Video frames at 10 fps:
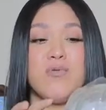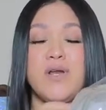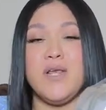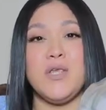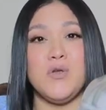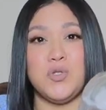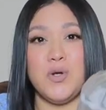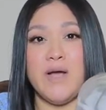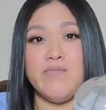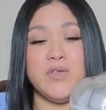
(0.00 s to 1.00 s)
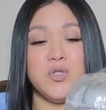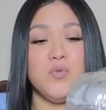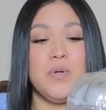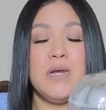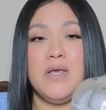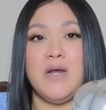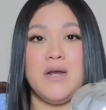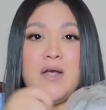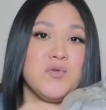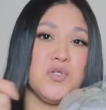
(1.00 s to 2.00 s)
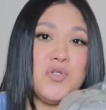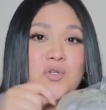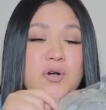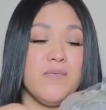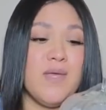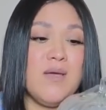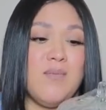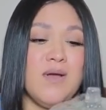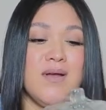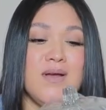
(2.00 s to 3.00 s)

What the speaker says: really cute to have the soup in here, and I'll just serve them.